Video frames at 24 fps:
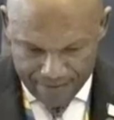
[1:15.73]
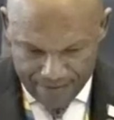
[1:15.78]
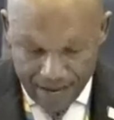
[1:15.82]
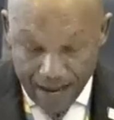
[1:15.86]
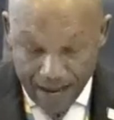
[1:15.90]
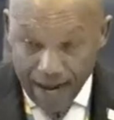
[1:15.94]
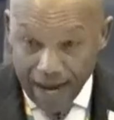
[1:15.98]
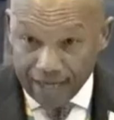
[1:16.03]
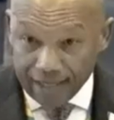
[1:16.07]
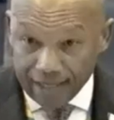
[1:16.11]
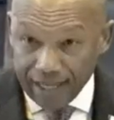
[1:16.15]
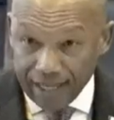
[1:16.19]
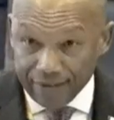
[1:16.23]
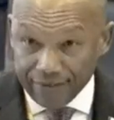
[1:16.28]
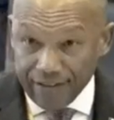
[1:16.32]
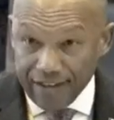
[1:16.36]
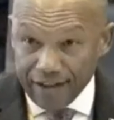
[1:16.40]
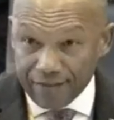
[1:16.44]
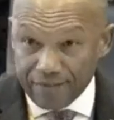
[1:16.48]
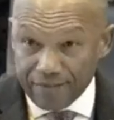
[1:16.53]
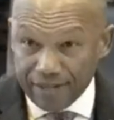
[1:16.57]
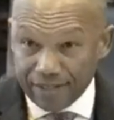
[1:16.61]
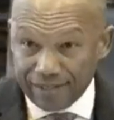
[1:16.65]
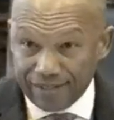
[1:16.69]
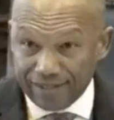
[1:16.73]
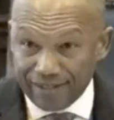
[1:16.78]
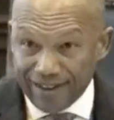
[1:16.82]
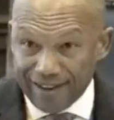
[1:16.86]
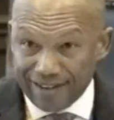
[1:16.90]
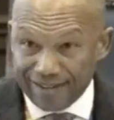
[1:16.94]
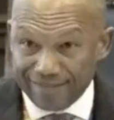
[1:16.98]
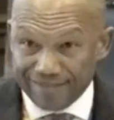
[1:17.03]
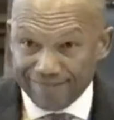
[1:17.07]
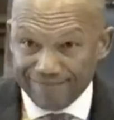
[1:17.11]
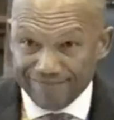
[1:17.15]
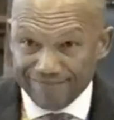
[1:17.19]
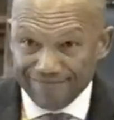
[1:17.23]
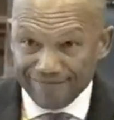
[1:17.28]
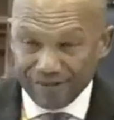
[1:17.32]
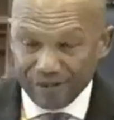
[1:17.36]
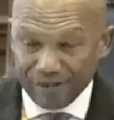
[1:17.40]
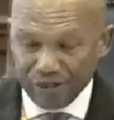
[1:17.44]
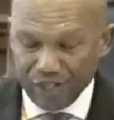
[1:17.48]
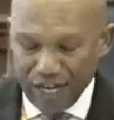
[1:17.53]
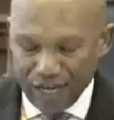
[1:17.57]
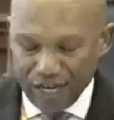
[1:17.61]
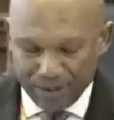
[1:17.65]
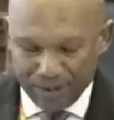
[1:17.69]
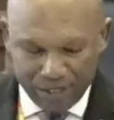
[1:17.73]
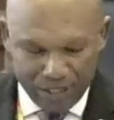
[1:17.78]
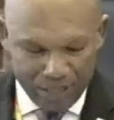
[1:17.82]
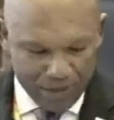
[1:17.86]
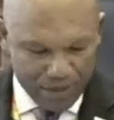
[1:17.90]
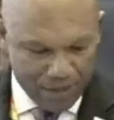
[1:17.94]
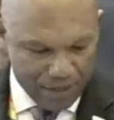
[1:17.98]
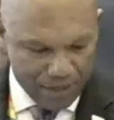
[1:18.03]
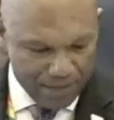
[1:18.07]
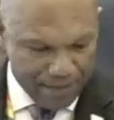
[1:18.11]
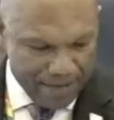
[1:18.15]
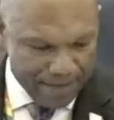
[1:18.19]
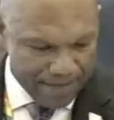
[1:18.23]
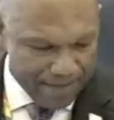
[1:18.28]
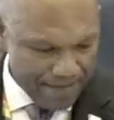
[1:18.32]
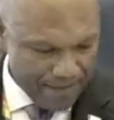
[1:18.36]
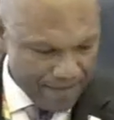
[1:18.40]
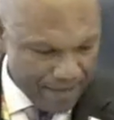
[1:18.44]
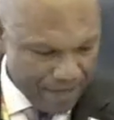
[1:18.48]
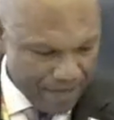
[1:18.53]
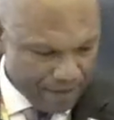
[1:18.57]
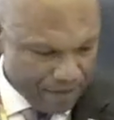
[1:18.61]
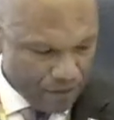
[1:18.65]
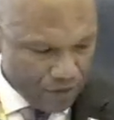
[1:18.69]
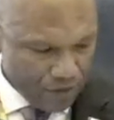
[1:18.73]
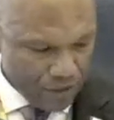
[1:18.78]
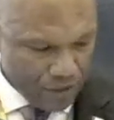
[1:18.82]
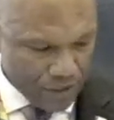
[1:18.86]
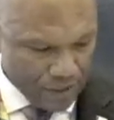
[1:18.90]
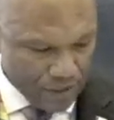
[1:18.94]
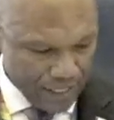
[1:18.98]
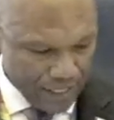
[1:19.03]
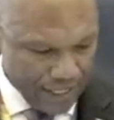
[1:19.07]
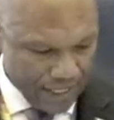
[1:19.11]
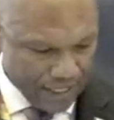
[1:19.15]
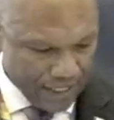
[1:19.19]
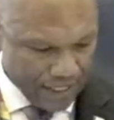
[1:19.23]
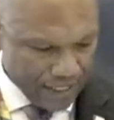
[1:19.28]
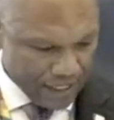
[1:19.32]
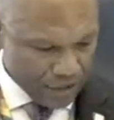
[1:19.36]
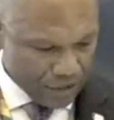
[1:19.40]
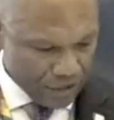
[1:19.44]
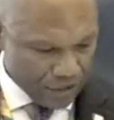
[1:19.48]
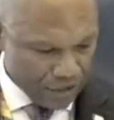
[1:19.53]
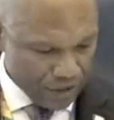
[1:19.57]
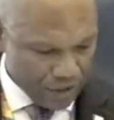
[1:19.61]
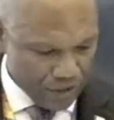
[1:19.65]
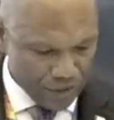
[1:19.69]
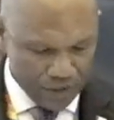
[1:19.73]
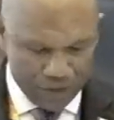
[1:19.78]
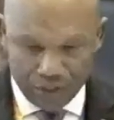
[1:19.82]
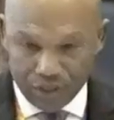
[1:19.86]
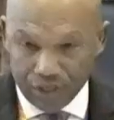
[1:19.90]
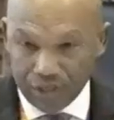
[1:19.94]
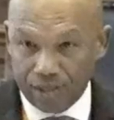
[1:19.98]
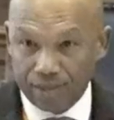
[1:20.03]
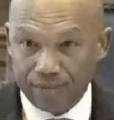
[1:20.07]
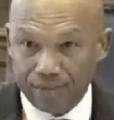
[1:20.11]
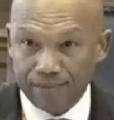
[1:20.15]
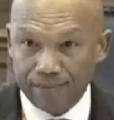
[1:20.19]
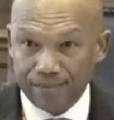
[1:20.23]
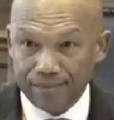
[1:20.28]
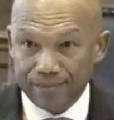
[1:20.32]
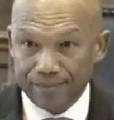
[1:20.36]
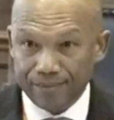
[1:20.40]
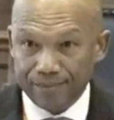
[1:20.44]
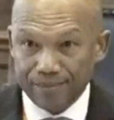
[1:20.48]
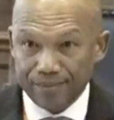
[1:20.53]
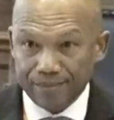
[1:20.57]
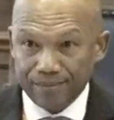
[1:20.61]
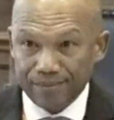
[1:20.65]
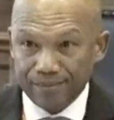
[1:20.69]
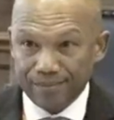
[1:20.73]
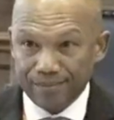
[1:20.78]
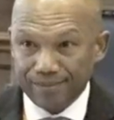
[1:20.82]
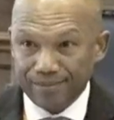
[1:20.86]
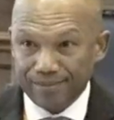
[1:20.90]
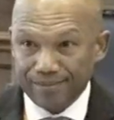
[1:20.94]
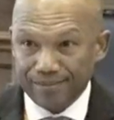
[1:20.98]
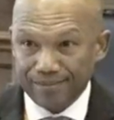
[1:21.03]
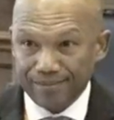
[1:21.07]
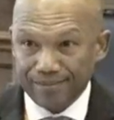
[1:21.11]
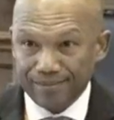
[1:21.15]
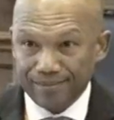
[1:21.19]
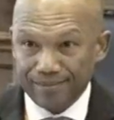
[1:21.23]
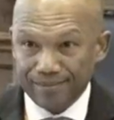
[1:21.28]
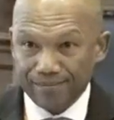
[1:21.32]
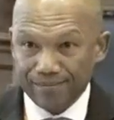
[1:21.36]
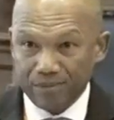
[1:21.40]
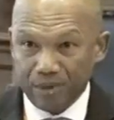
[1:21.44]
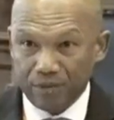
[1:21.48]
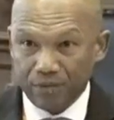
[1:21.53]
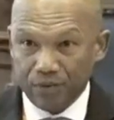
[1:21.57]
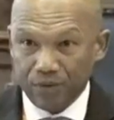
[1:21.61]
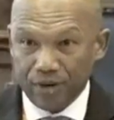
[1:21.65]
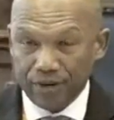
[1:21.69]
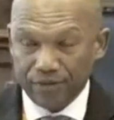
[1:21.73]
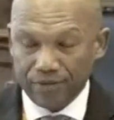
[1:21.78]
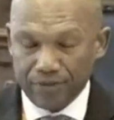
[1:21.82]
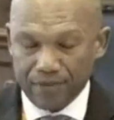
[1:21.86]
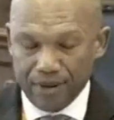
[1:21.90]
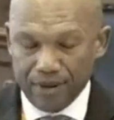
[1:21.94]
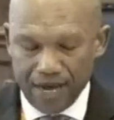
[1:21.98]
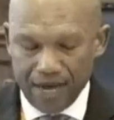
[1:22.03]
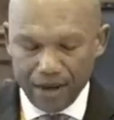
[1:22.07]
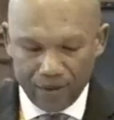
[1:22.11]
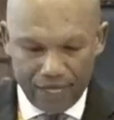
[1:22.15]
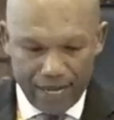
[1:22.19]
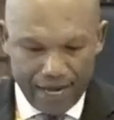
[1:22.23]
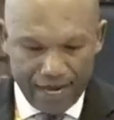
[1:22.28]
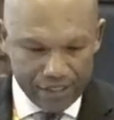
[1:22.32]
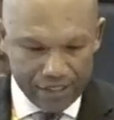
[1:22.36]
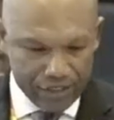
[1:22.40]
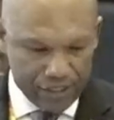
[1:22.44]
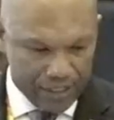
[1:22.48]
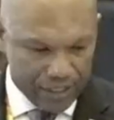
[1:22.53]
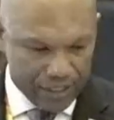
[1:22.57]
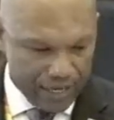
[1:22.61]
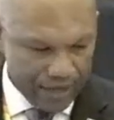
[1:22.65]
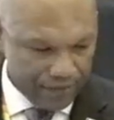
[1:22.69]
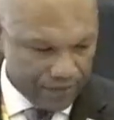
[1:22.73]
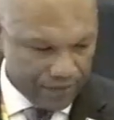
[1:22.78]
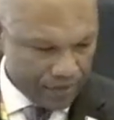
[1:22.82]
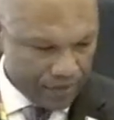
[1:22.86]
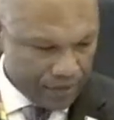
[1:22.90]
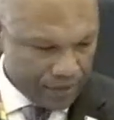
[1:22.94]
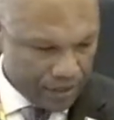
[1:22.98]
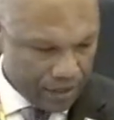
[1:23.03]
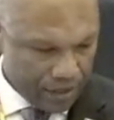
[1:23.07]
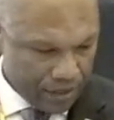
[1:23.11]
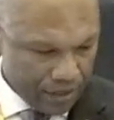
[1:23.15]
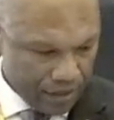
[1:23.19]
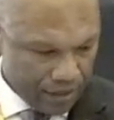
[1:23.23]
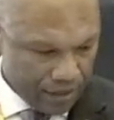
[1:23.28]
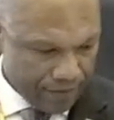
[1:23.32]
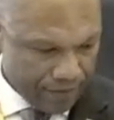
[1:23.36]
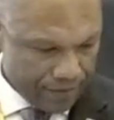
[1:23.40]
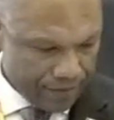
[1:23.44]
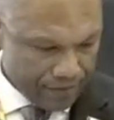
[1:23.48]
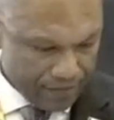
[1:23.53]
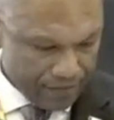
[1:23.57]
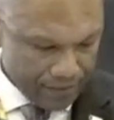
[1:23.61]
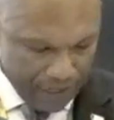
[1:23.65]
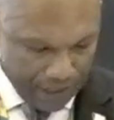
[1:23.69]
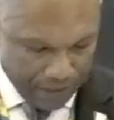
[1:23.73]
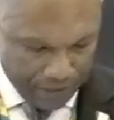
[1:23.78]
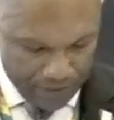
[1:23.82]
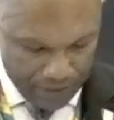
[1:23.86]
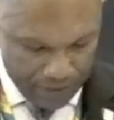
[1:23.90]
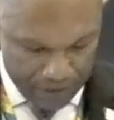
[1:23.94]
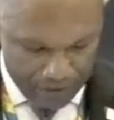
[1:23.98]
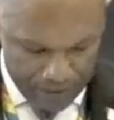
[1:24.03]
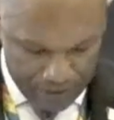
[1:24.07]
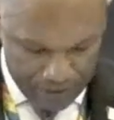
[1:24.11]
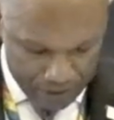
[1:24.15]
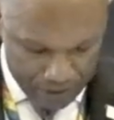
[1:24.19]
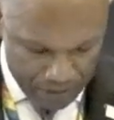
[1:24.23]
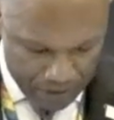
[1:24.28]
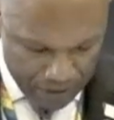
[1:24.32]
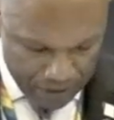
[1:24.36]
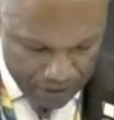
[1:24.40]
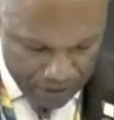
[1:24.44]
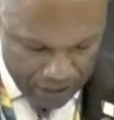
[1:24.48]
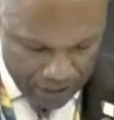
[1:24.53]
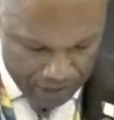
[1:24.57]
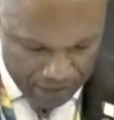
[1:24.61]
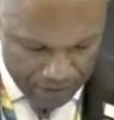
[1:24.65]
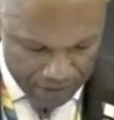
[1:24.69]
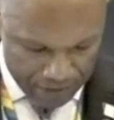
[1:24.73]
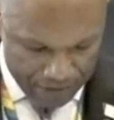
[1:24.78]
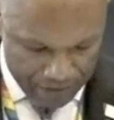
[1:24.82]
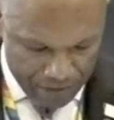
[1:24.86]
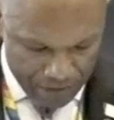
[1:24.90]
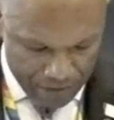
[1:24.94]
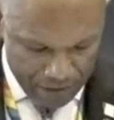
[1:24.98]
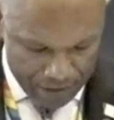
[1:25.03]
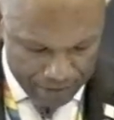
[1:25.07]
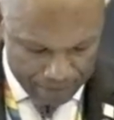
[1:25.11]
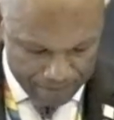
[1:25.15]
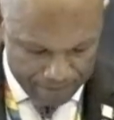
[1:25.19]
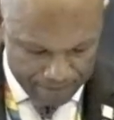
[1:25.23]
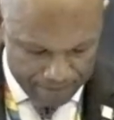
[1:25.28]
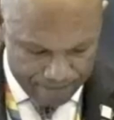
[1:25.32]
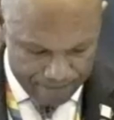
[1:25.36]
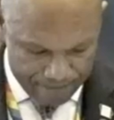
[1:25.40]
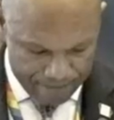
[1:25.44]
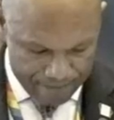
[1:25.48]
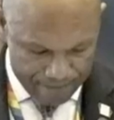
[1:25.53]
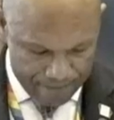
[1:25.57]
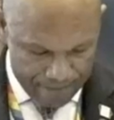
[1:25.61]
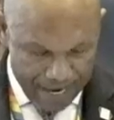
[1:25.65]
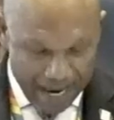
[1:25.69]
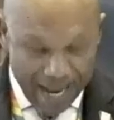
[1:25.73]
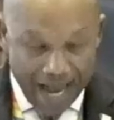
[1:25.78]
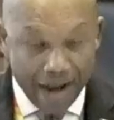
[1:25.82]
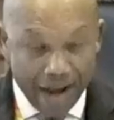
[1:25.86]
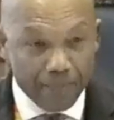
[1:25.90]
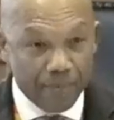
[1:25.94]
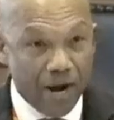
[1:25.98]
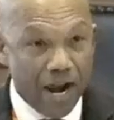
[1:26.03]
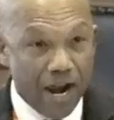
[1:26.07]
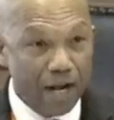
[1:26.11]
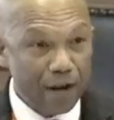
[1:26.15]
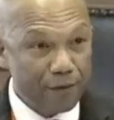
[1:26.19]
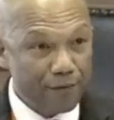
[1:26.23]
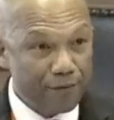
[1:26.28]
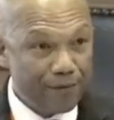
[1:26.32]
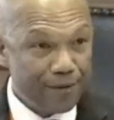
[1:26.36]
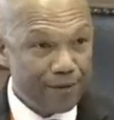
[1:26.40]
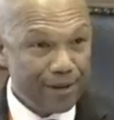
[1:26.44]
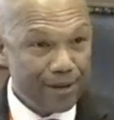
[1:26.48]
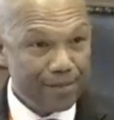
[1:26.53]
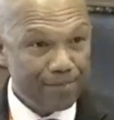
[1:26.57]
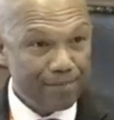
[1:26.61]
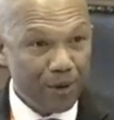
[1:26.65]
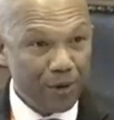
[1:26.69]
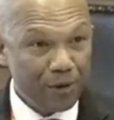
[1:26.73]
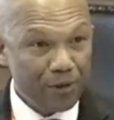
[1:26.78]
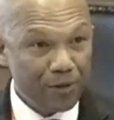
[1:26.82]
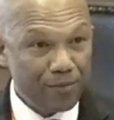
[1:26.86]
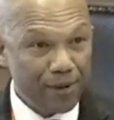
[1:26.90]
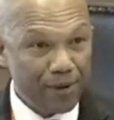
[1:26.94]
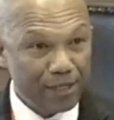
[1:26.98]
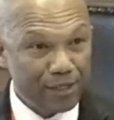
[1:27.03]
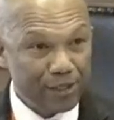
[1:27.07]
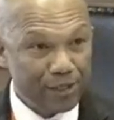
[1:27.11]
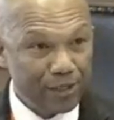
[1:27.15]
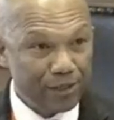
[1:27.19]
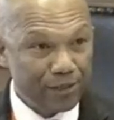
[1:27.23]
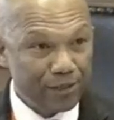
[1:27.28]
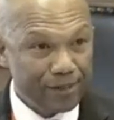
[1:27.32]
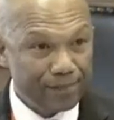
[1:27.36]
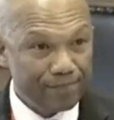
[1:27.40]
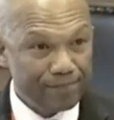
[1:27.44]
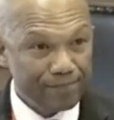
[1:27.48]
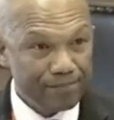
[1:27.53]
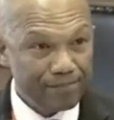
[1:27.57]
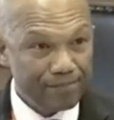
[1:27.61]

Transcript: I'd love to have my son James here with me. Unfortunately, he did choose to move away from Iowa last year after a result of several of these bills coming forward. I'm proud of both of my children.